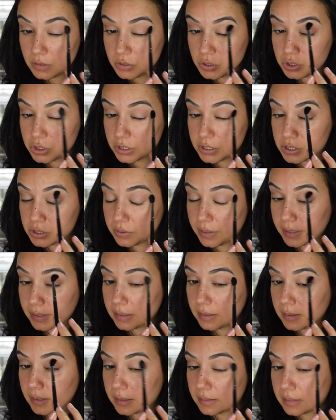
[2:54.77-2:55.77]
just so I
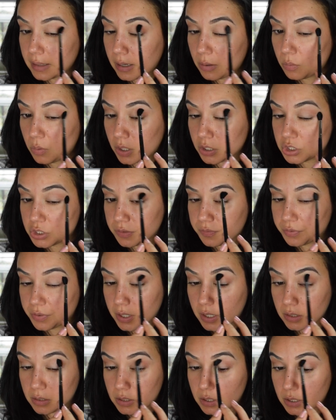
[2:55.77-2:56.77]
can get that wash of
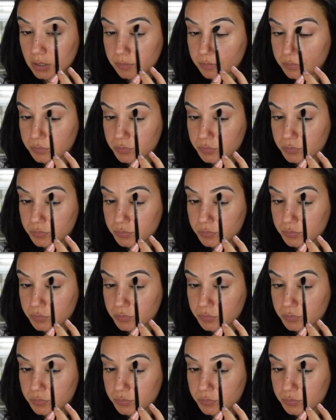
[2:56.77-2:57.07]
color.